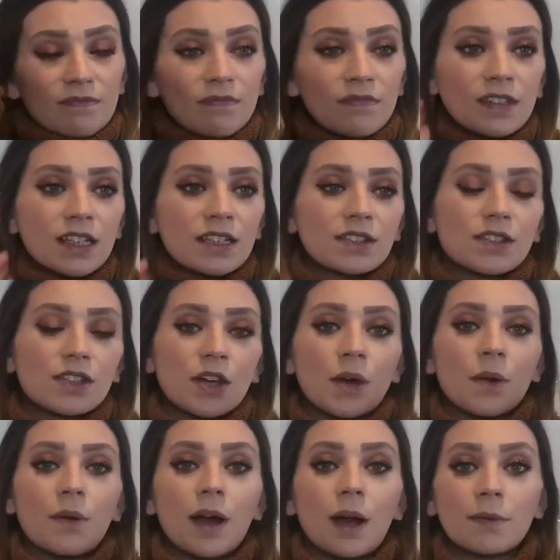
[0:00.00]

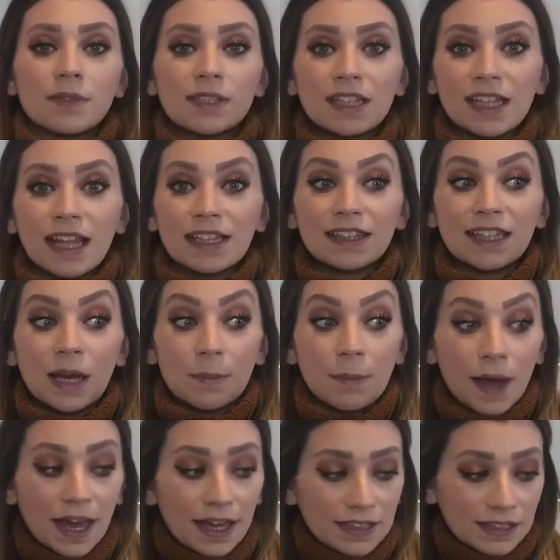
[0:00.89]
So I was glad that I
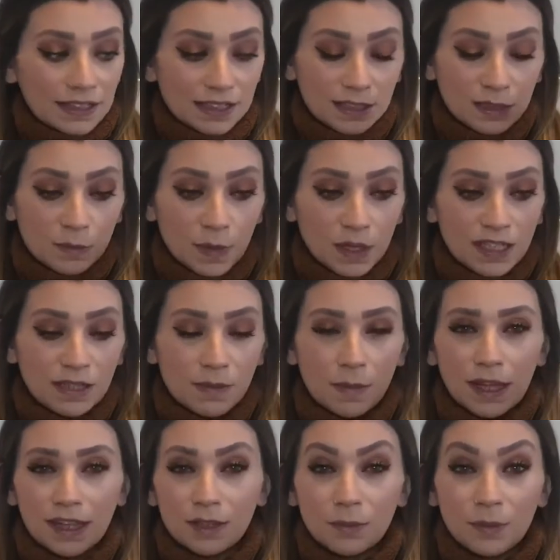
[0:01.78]
packed this because it
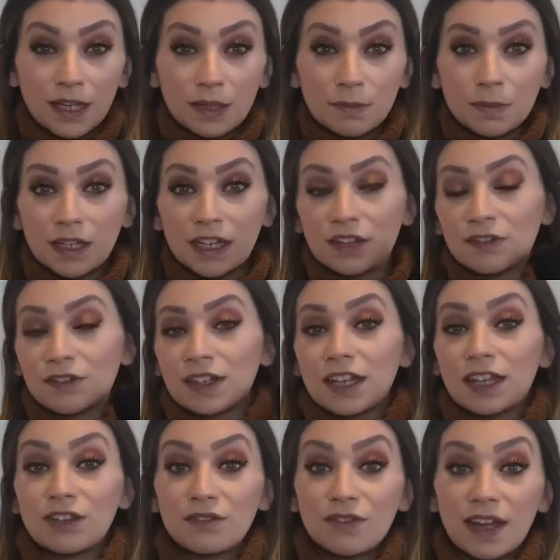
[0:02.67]
meant that we had money for
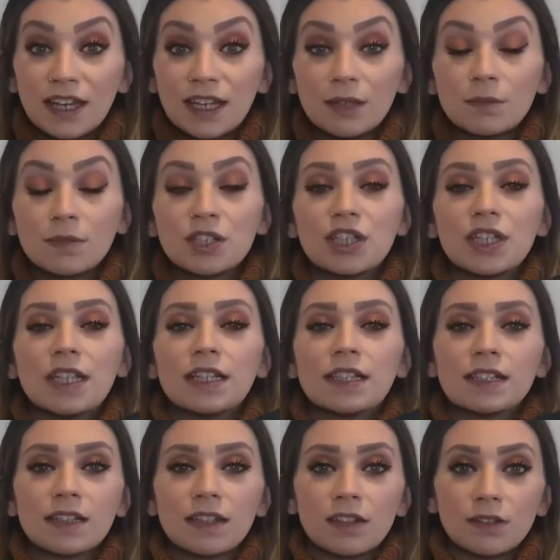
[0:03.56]
like the vending
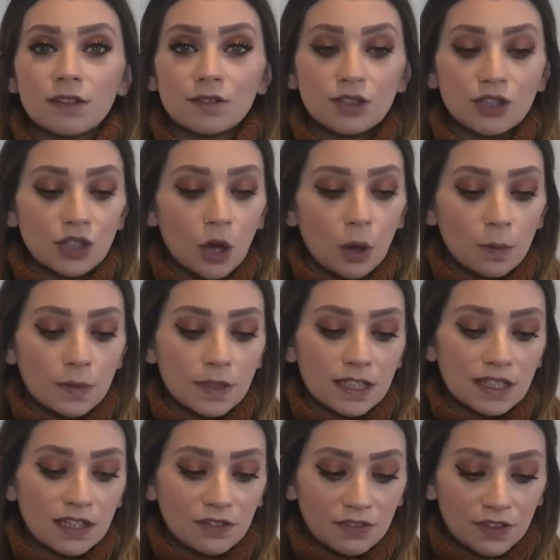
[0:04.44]
machines and the little shop and
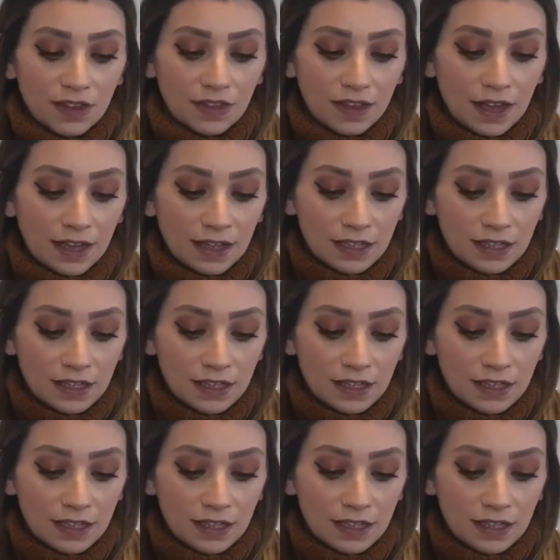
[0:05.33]
stuff like that,